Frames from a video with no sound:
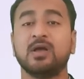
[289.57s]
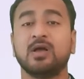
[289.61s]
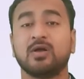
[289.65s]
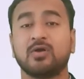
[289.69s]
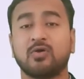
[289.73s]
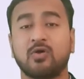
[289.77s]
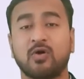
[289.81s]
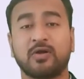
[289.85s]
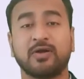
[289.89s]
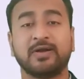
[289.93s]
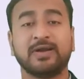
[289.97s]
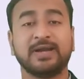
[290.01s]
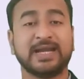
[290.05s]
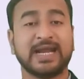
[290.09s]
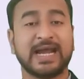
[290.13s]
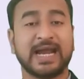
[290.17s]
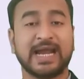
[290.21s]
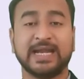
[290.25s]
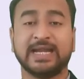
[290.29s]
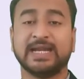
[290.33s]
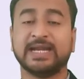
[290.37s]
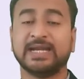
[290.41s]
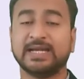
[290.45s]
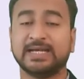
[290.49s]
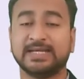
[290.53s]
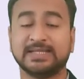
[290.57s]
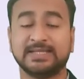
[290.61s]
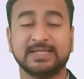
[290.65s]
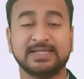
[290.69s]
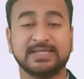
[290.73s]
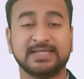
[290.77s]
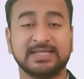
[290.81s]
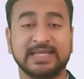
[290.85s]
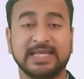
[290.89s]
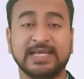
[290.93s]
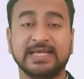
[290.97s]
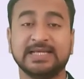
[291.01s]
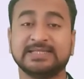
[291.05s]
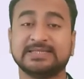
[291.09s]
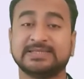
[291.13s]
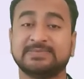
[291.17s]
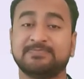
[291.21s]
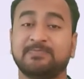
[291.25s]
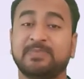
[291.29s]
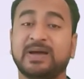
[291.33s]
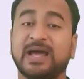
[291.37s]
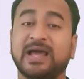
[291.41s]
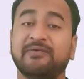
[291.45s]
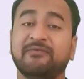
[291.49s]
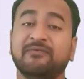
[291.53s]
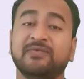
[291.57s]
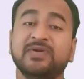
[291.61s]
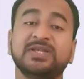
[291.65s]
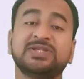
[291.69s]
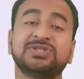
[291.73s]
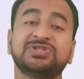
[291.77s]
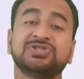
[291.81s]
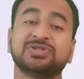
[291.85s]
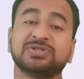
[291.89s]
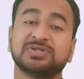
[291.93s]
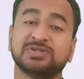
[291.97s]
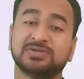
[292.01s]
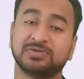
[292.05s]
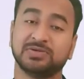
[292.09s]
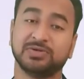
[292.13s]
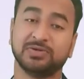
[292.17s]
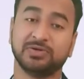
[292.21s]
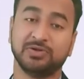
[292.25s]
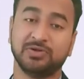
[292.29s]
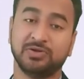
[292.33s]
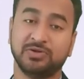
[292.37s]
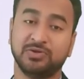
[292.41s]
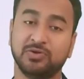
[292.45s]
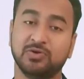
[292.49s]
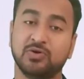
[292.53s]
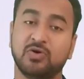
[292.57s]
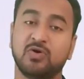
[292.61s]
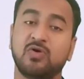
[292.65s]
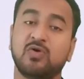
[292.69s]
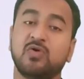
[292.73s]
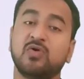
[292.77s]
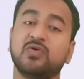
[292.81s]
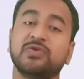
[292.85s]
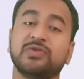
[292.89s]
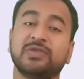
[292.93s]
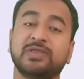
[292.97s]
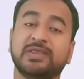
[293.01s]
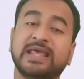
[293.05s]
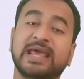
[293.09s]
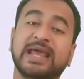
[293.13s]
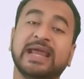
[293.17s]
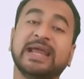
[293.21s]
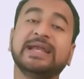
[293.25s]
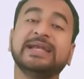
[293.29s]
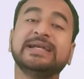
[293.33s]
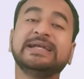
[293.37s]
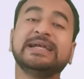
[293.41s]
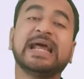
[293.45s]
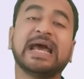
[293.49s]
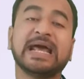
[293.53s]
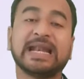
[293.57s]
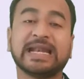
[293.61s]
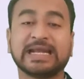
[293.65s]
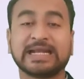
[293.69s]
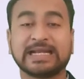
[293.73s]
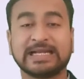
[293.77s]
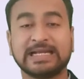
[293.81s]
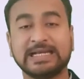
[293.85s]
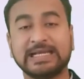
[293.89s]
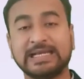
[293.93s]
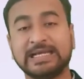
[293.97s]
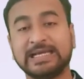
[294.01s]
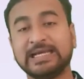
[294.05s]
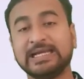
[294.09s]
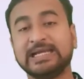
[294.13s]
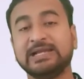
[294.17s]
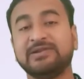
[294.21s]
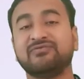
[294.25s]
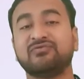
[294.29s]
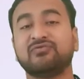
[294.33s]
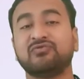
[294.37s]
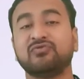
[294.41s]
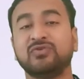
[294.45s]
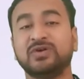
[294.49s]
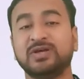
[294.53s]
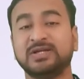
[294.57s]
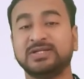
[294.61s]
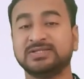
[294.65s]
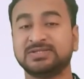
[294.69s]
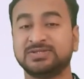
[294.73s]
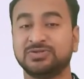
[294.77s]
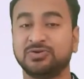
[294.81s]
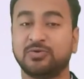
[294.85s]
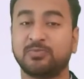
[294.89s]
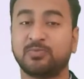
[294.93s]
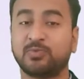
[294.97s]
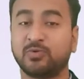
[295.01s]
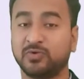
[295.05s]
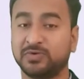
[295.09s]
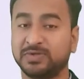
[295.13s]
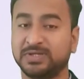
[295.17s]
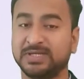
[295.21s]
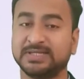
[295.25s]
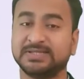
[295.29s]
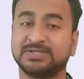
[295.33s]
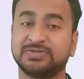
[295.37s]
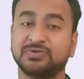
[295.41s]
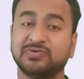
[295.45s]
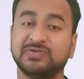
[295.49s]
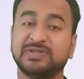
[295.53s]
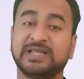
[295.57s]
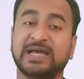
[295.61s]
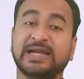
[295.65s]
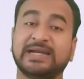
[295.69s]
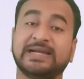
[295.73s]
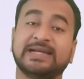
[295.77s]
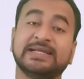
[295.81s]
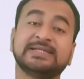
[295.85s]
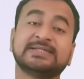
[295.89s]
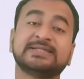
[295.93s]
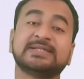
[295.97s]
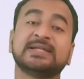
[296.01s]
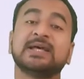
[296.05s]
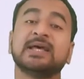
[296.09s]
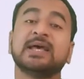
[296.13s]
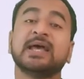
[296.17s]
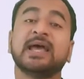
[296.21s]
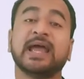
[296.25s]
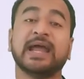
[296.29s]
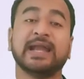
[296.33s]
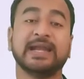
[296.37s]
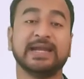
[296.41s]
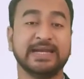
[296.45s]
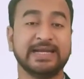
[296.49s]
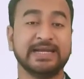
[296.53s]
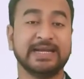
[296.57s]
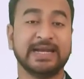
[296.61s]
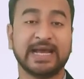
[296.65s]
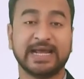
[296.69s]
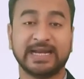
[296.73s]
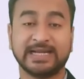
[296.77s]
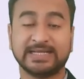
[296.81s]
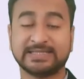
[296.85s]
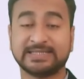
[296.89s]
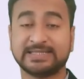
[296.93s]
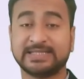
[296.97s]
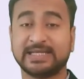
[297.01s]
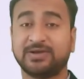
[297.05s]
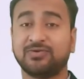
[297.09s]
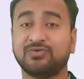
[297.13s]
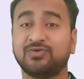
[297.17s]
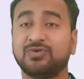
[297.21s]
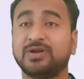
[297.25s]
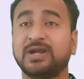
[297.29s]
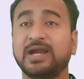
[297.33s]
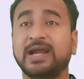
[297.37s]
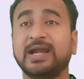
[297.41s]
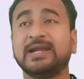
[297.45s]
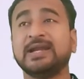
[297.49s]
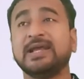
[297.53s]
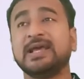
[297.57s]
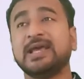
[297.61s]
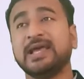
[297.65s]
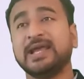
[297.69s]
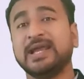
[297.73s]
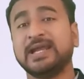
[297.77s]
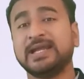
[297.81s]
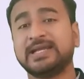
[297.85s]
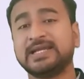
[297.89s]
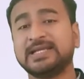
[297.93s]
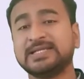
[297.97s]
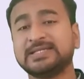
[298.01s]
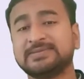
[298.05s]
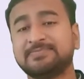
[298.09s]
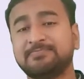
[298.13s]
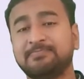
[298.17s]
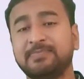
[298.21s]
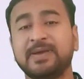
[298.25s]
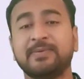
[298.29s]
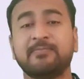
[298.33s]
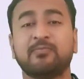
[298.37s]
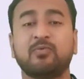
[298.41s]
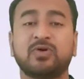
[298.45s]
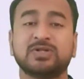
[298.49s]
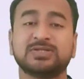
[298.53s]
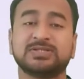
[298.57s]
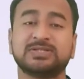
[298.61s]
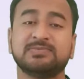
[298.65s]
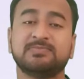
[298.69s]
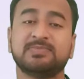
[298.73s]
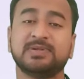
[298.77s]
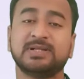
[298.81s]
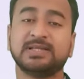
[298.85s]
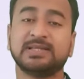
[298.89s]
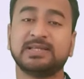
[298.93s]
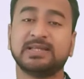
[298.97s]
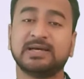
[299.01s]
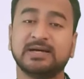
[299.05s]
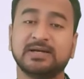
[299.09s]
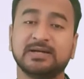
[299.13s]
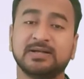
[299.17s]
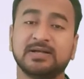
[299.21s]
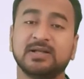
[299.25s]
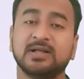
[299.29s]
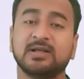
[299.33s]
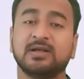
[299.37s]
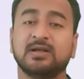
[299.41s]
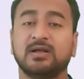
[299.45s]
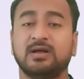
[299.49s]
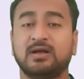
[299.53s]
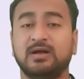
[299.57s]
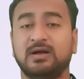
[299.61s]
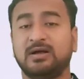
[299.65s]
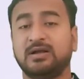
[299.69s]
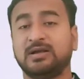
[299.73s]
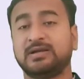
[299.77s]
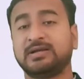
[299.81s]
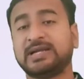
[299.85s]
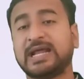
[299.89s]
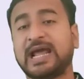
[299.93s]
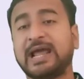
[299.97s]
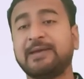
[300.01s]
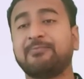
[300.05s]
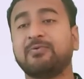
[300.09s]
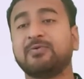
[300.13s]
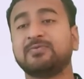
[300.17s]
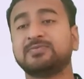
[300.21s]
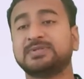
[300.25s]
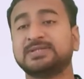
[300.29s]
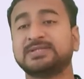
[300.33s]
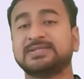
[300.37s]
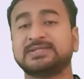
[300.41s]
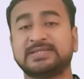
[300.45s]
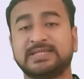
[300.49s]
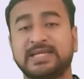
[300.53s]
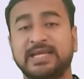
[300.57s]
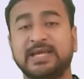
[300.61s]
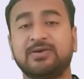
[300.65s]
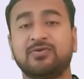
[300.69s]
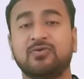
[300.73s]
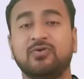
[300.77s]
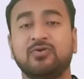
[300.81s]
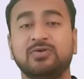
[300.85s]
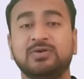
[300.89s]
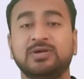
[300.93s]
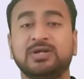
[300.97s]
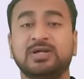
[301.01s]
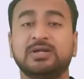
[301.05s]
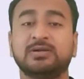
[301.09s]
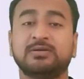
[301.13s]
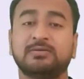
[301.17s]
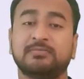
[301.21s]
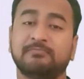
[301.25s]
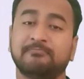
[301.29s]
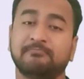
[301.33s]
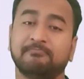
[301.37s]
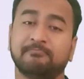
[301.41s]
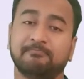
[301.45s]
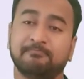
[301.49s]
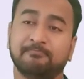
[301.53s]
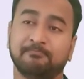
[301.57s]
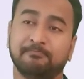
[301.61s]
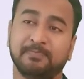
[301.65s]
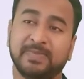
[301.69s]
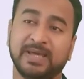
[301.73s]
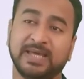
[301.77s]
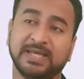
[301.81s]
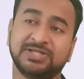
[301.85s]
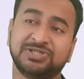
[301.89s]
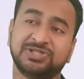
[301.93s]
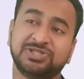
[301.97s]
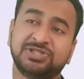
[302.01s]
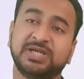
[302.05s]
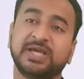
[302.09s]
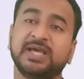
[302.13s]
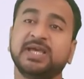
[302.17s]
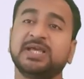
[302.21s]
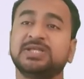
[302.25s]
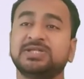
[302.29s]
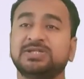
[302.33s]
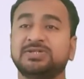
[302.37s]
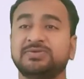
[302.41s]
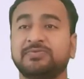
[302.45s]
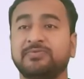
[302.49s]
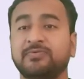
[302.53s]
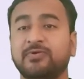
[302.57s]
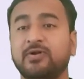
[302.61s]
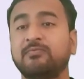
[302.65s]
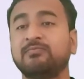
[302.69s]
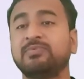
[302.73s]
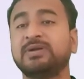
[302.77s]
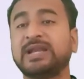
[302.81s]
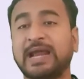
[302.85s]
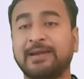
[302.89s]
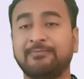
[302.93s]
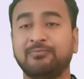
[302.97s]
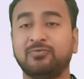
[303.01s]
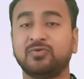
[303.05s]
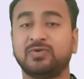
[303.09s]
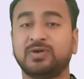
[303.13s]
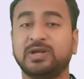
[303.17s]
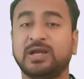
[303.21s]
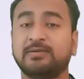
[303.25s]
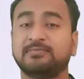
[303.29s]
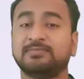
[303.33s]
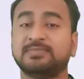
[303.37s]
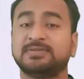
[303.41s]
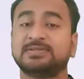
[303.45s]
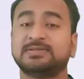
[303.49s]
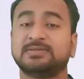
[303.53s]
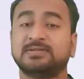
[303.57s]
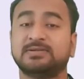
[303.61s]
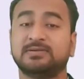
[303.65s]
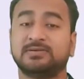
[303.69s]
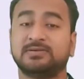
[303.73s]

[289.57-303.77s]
quarantine and other things, by which they indirectly influence your project. So that is an indirect stakeholder. And it is may possible the type of the stakeholder may change from time to time.